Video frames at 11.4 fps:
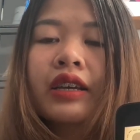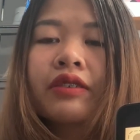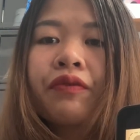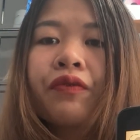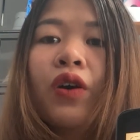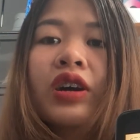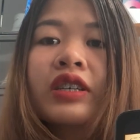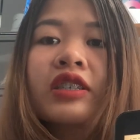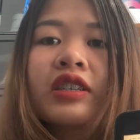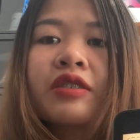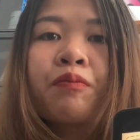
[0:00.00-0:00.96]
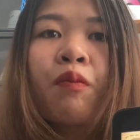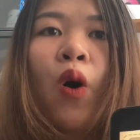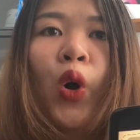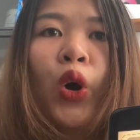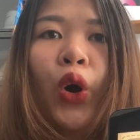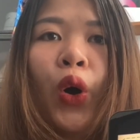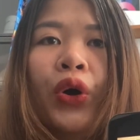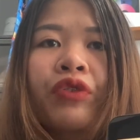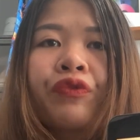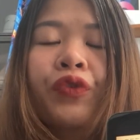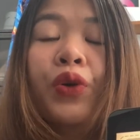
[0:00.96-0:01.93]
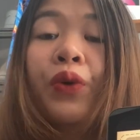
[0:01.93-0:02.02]
focuses more on
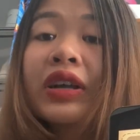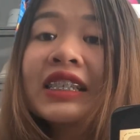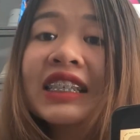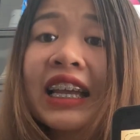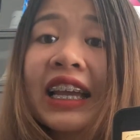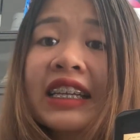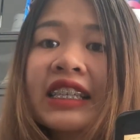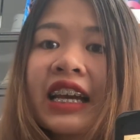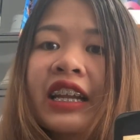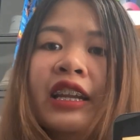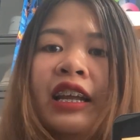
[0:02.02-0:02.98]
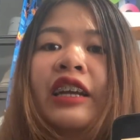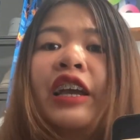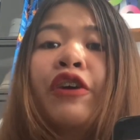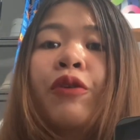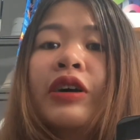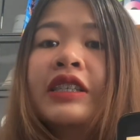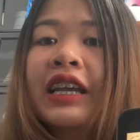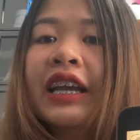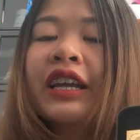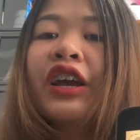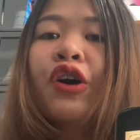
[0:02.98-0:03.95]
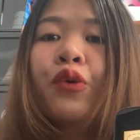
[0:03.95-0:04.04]
fluency than in
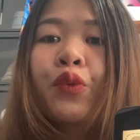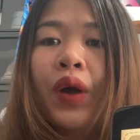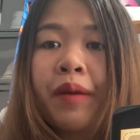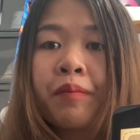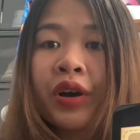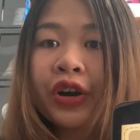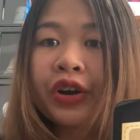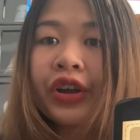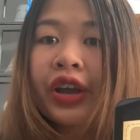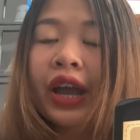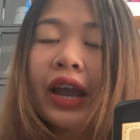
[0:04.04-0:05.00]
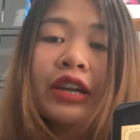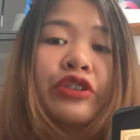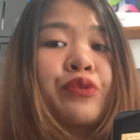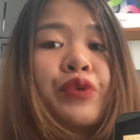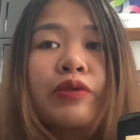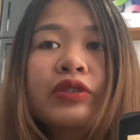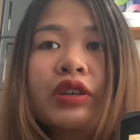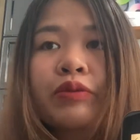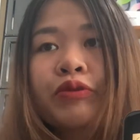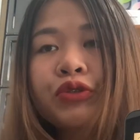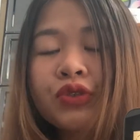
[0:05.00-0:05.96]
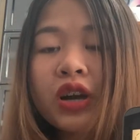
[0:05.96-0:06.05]
accuracy, grammar, and the rules of
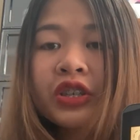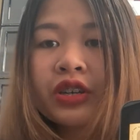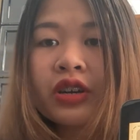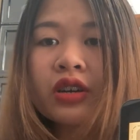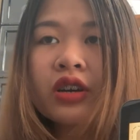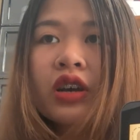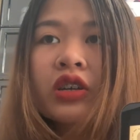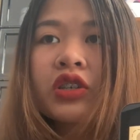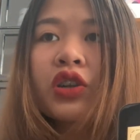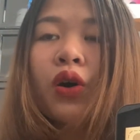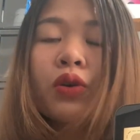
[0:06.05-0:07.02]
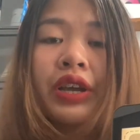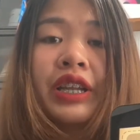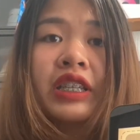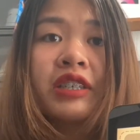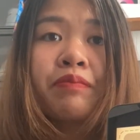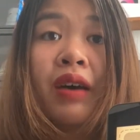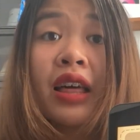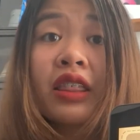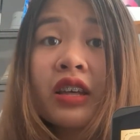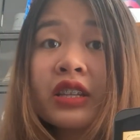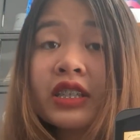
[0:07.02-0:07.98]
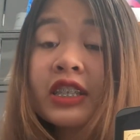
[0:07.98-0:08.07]
structure. So in this
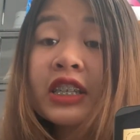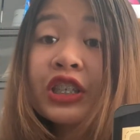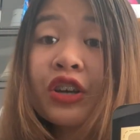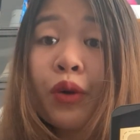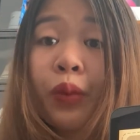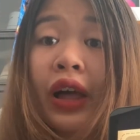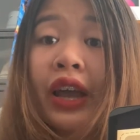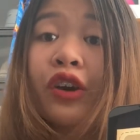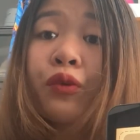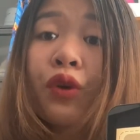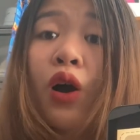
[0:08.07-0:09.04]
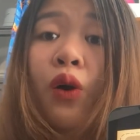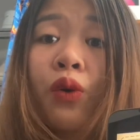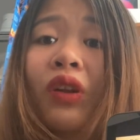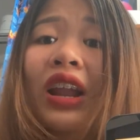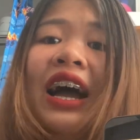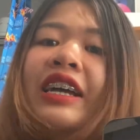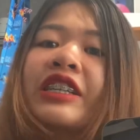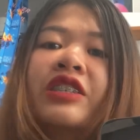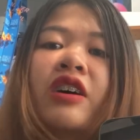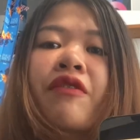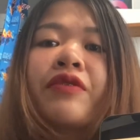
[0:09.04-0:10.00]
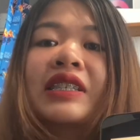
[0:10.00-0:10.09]
method, the teacher plays a role like
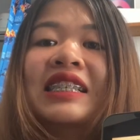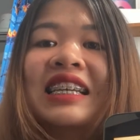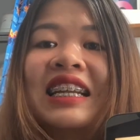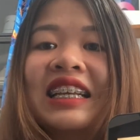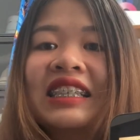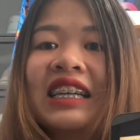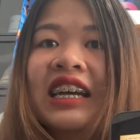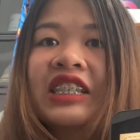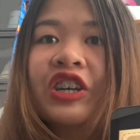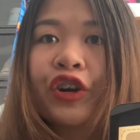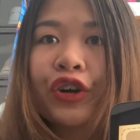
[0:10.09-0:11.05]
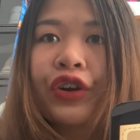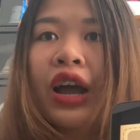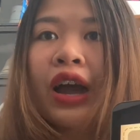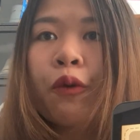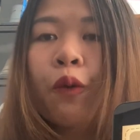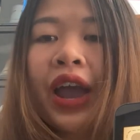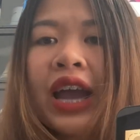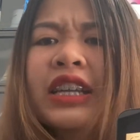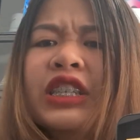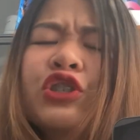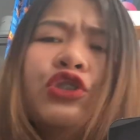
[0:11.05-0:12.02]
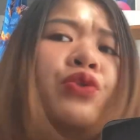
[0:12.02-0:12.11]
the facilitator, where
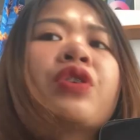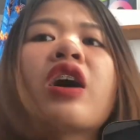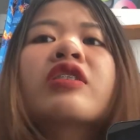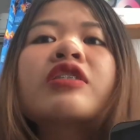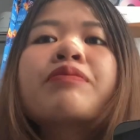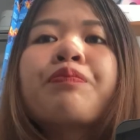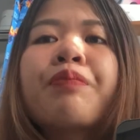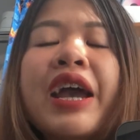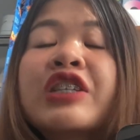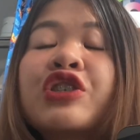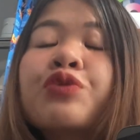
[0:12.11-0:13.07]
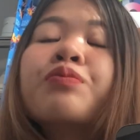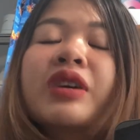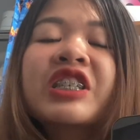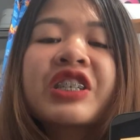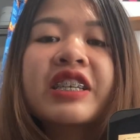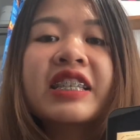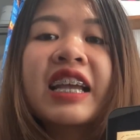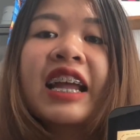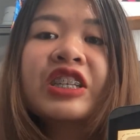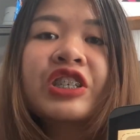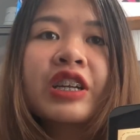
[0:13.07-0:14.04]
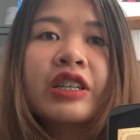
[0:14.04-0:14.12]
they do not pay too much
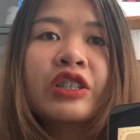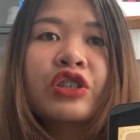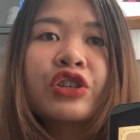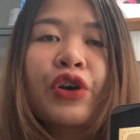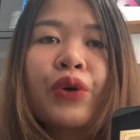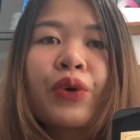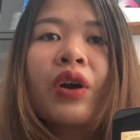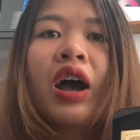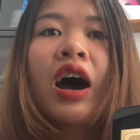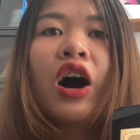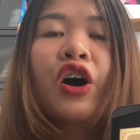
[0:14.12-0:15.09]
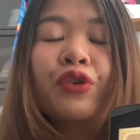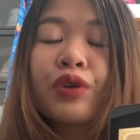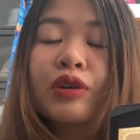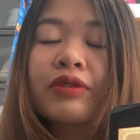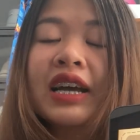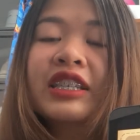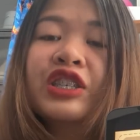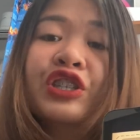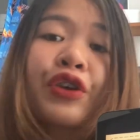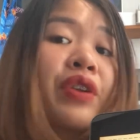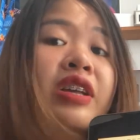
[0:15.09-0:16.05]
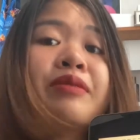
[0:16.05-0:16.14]
attention to error that
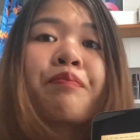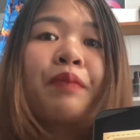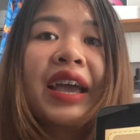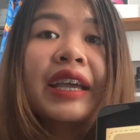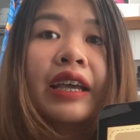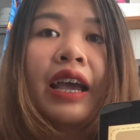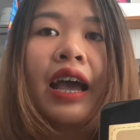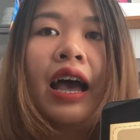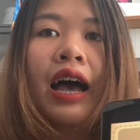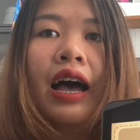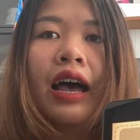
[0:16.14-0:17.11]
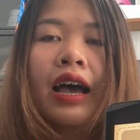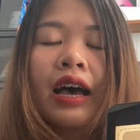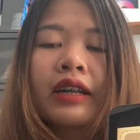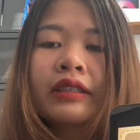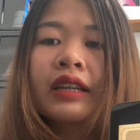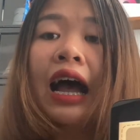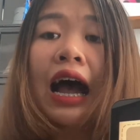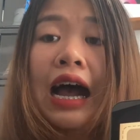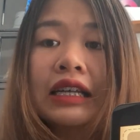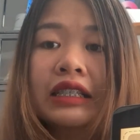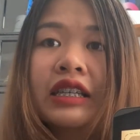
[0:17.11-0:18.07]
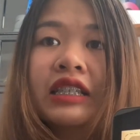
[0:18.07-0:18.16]
students make. And
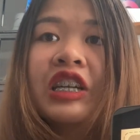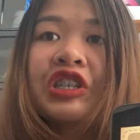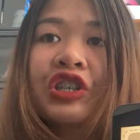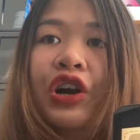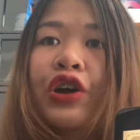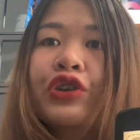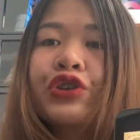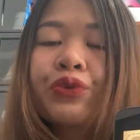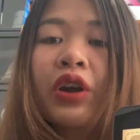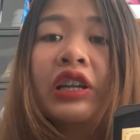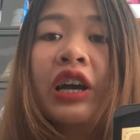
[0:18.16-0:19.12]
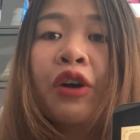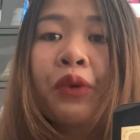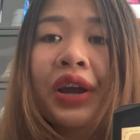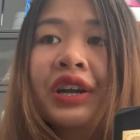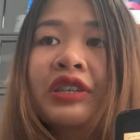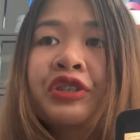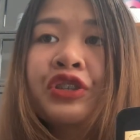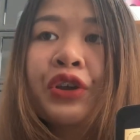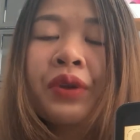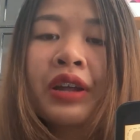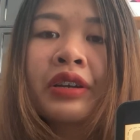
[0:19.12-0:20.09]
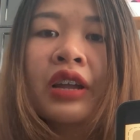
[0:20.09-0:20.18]
as the teacher do not correct the
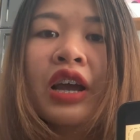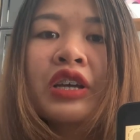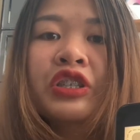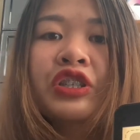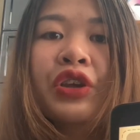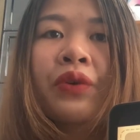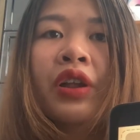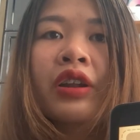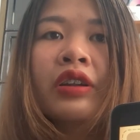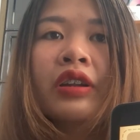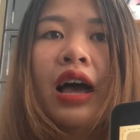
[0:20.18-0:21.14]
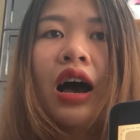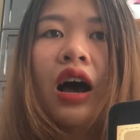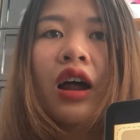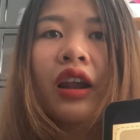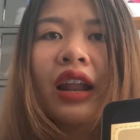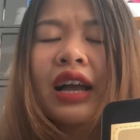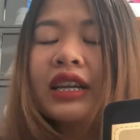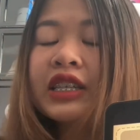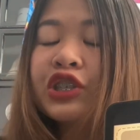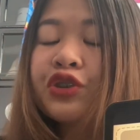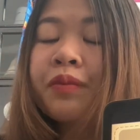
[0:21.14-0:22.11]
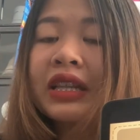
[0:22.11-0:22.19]
students are likely
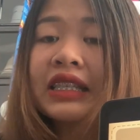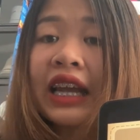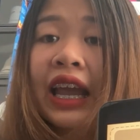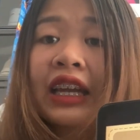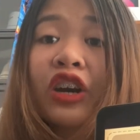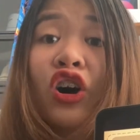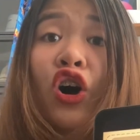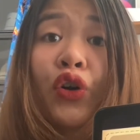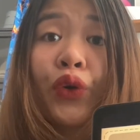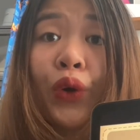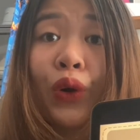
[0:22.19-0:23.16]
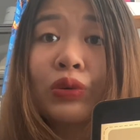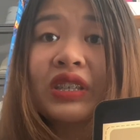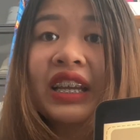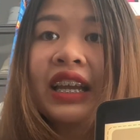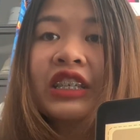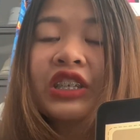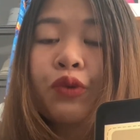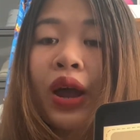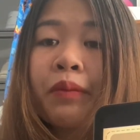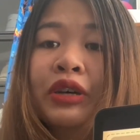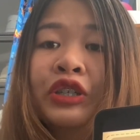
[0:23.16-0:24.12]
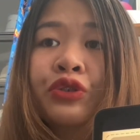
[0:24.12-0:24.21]
to maintain the errors in the
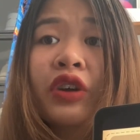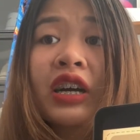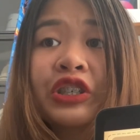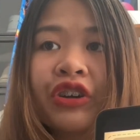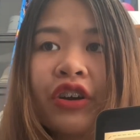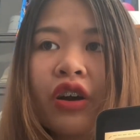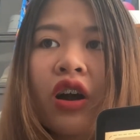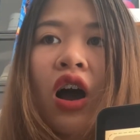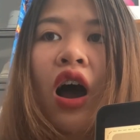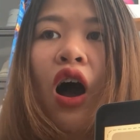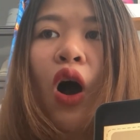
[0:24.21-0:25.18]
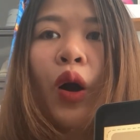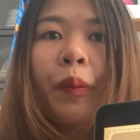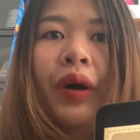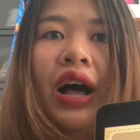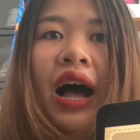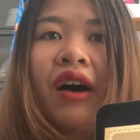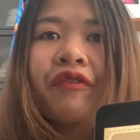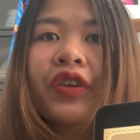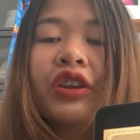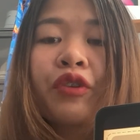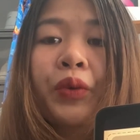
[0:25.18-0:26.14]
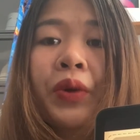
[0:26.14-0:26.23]
grammar structure, or perhaps
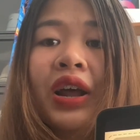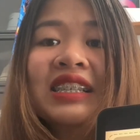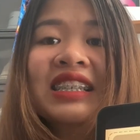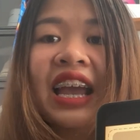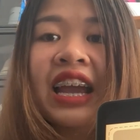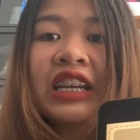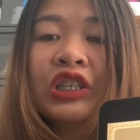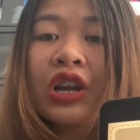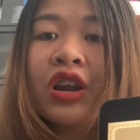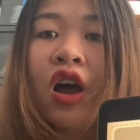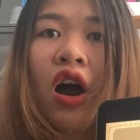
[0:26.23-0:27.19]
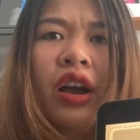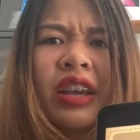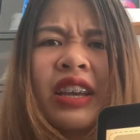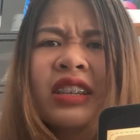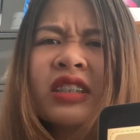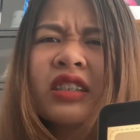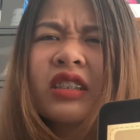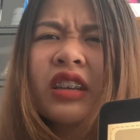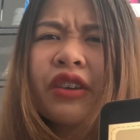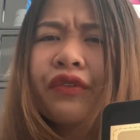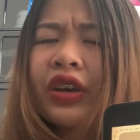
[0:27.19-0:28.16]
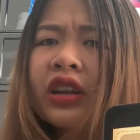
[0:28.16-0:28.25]
in the pronunciation, or in
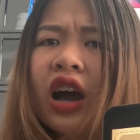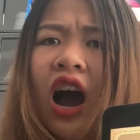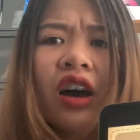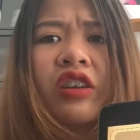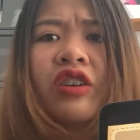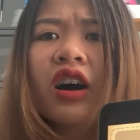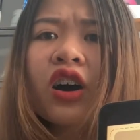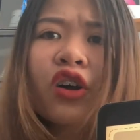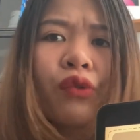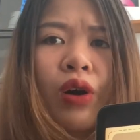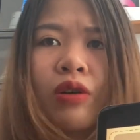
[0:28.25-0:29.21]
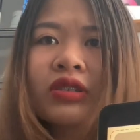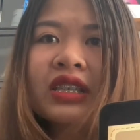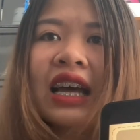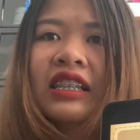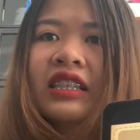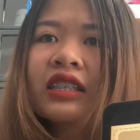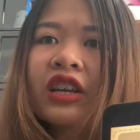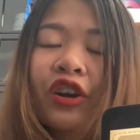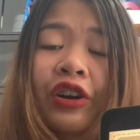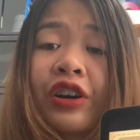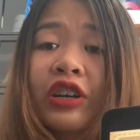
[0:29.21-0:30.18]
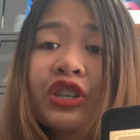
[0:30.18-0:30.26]
even other errors that the
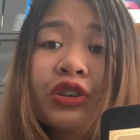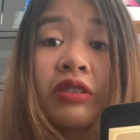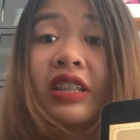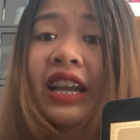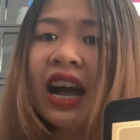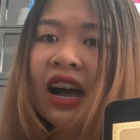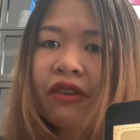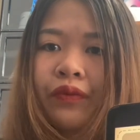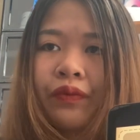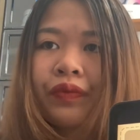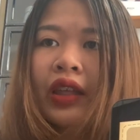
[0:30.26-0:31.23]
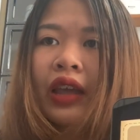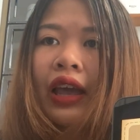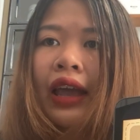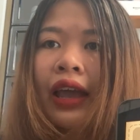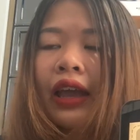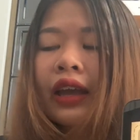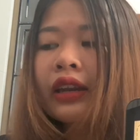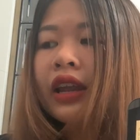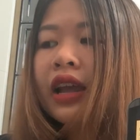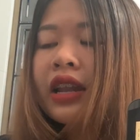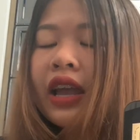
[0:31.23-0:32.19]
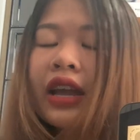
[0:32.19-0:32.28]
learners usually have. and
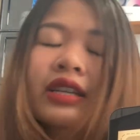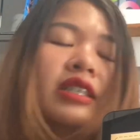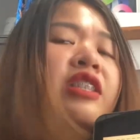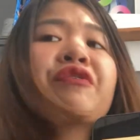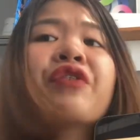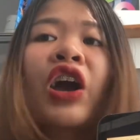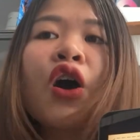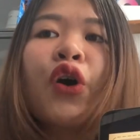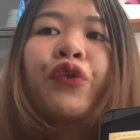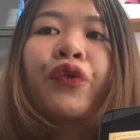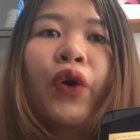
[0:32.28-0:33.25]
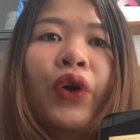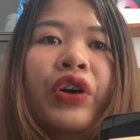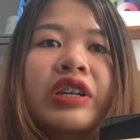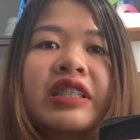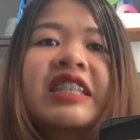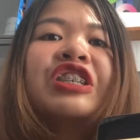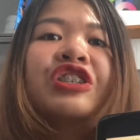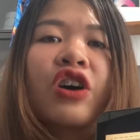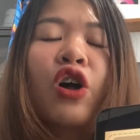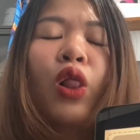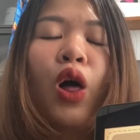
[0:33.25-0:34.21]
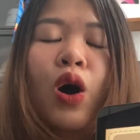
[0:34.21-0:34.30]
it is difficult for the teacher
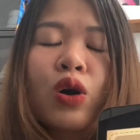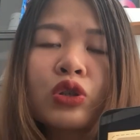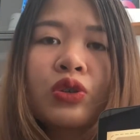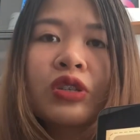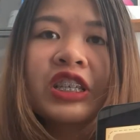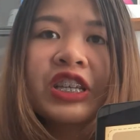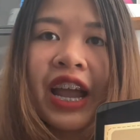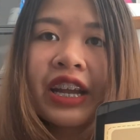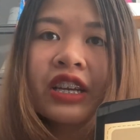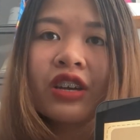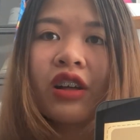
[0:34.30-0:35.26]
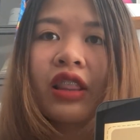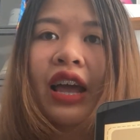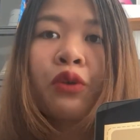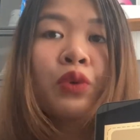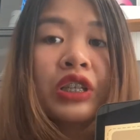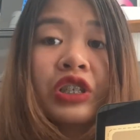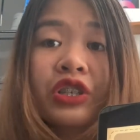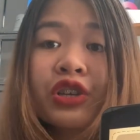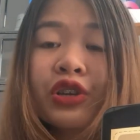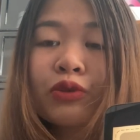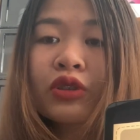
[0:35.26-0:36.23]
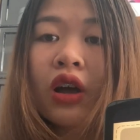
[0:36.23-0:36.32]
alone to check the language
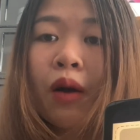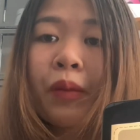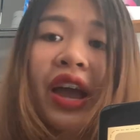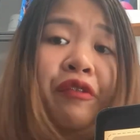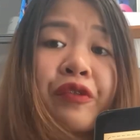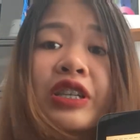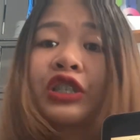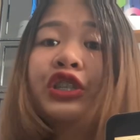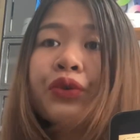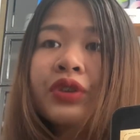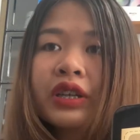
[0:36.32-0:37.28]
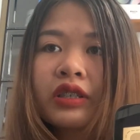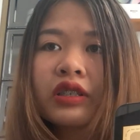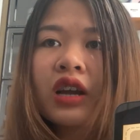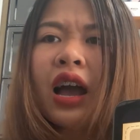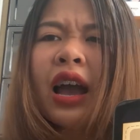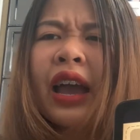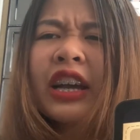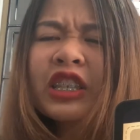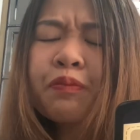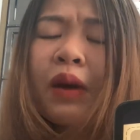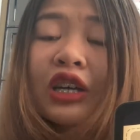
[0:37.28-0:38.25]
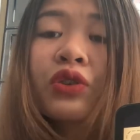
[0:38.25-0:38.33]
use of every student,
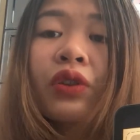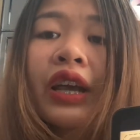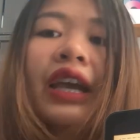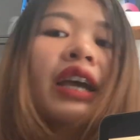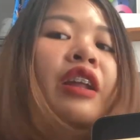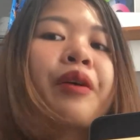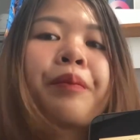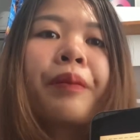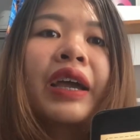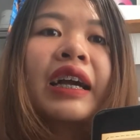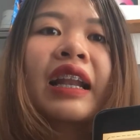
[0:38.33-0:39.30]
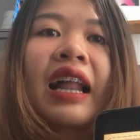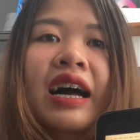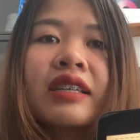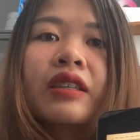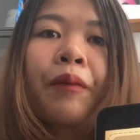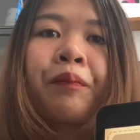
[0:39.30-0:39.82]
especially in a big class.